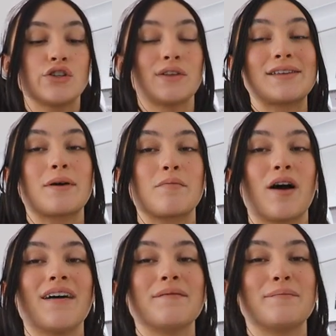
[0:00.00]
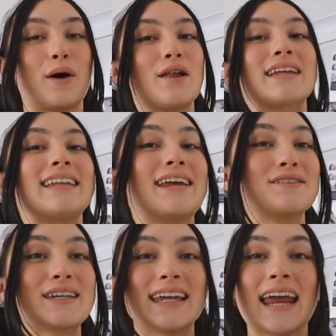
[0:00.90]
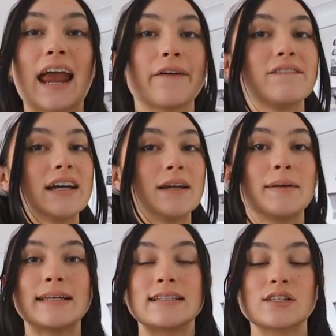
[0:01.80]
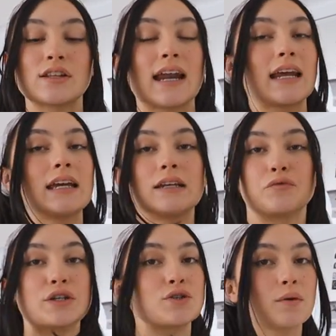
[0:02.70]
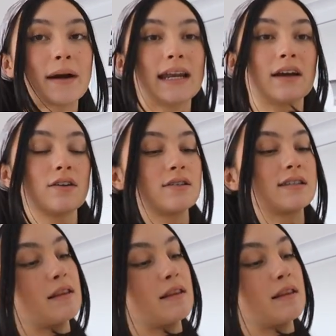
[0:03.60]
So that's why I bought like the nail skin hair vitamin, so that I can restore my nails.